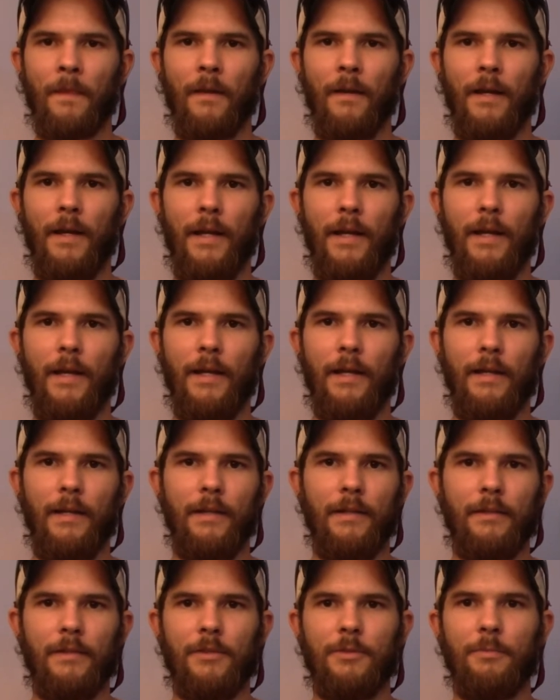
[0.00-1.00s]

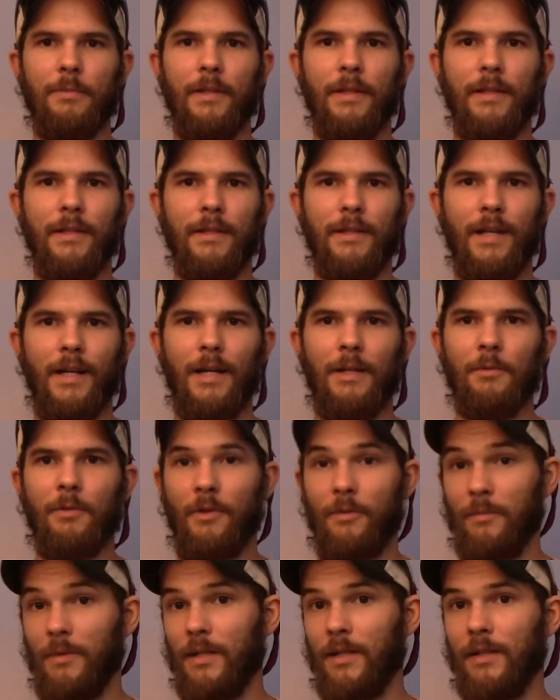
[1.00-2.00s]
and spending time
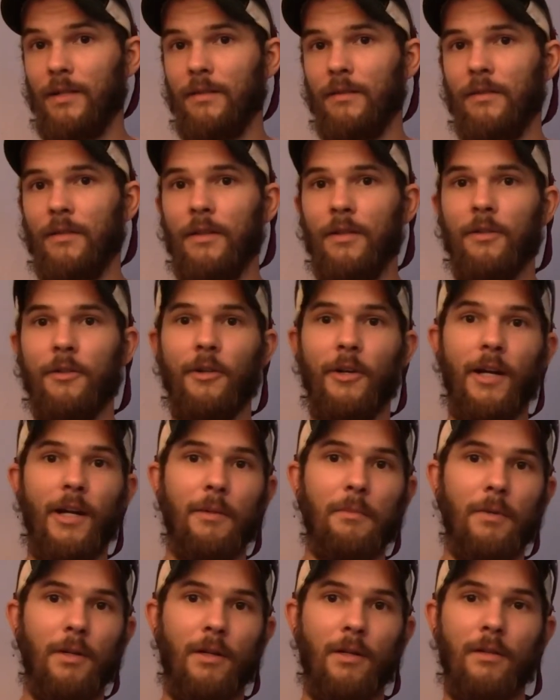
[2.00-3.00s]
with my
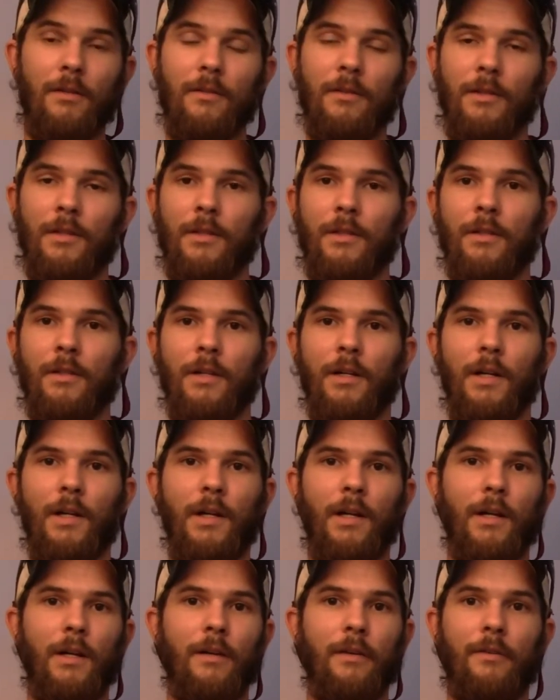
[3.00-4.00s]
grandma
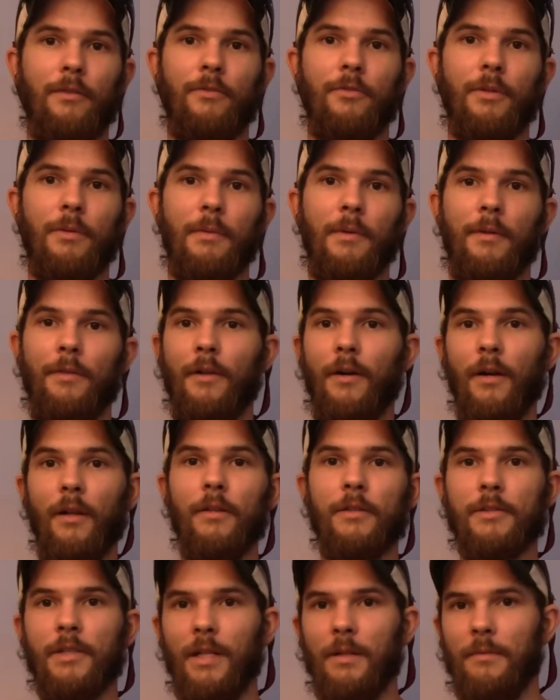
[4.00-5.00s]
from the
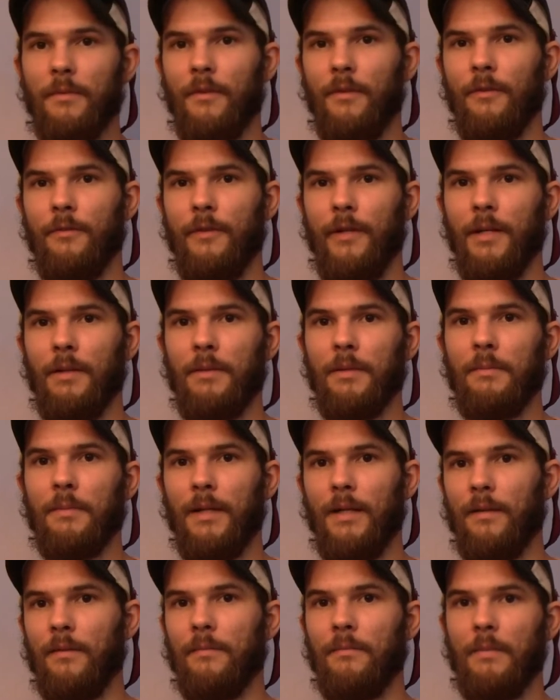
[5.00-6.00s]
other side of the family,
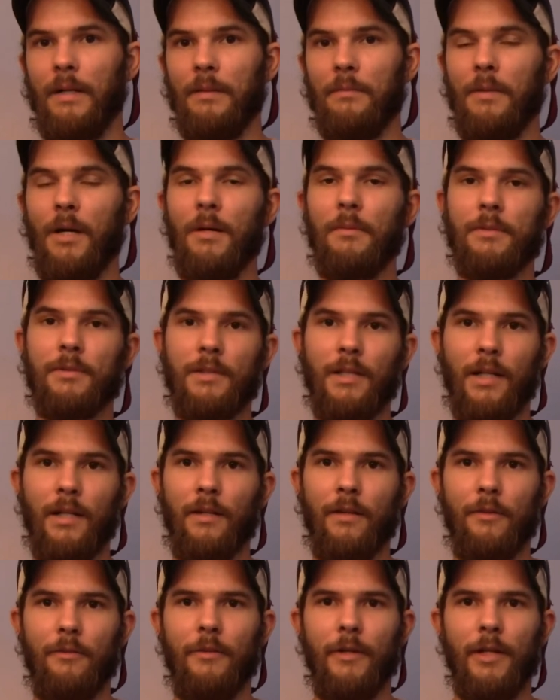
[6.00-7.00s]
my mama's side
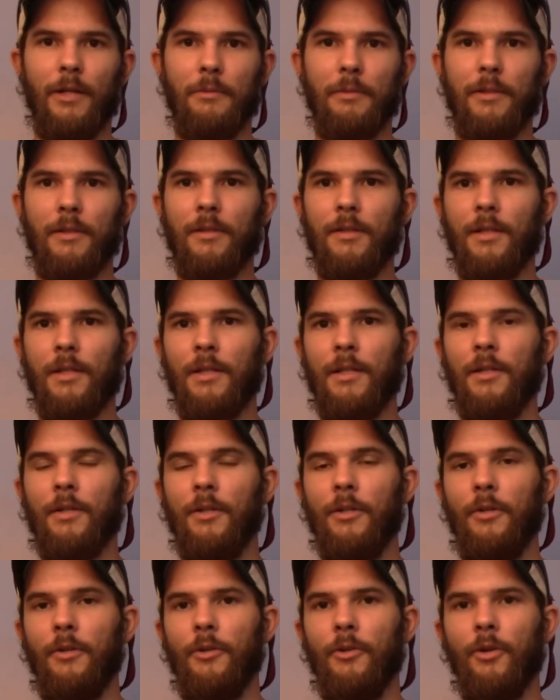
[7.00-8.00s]
of the family,
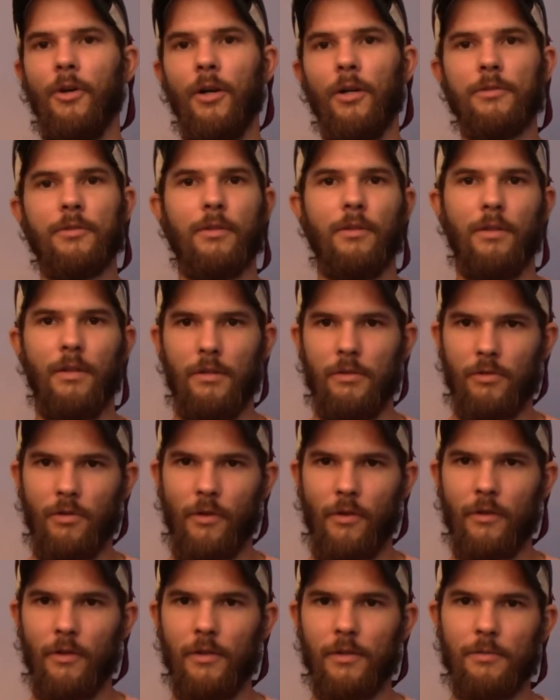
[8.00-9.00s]
who also lives
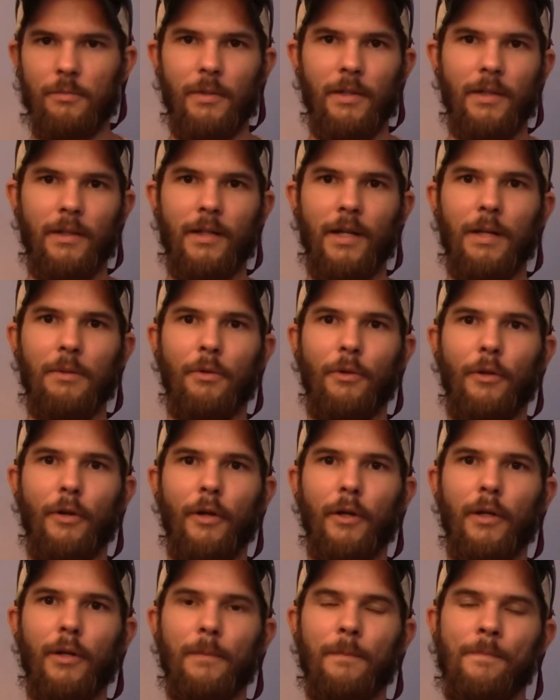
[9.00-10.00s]
with us, spending time with
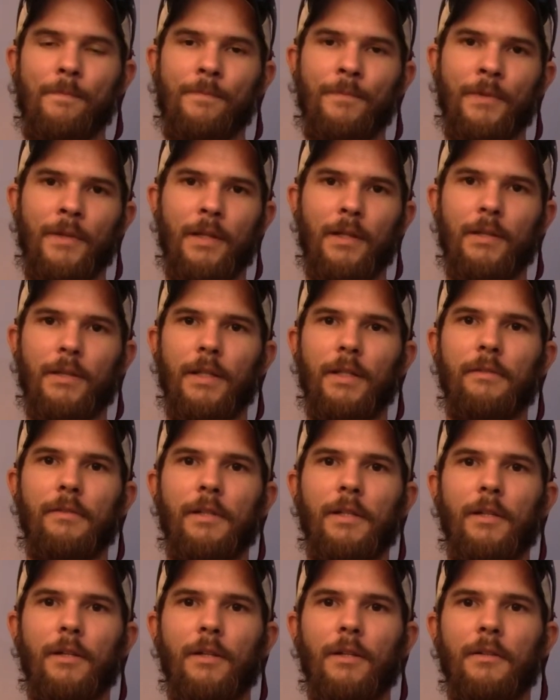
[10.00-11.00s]
her and
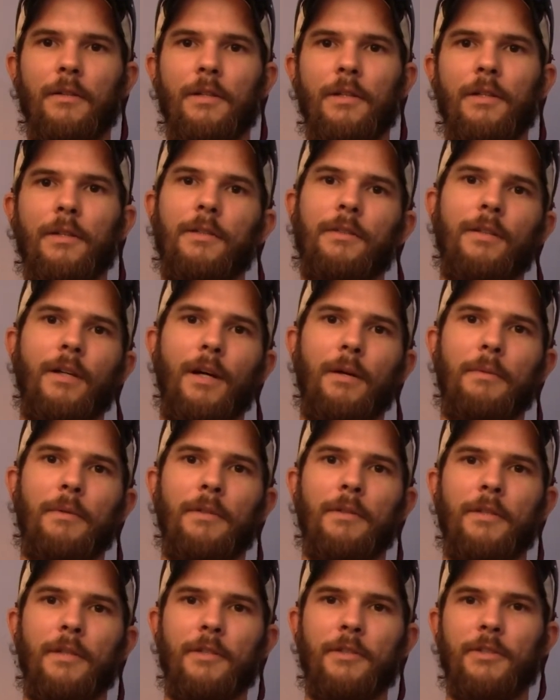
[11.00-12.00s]
giving her the time and
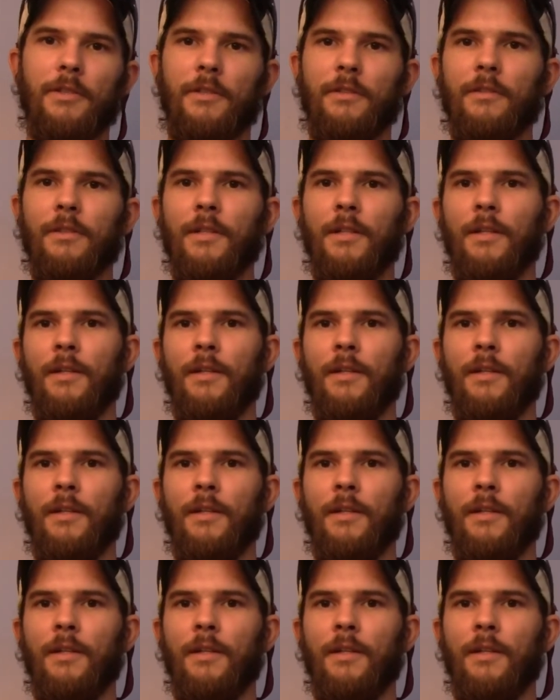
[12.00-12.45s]
attention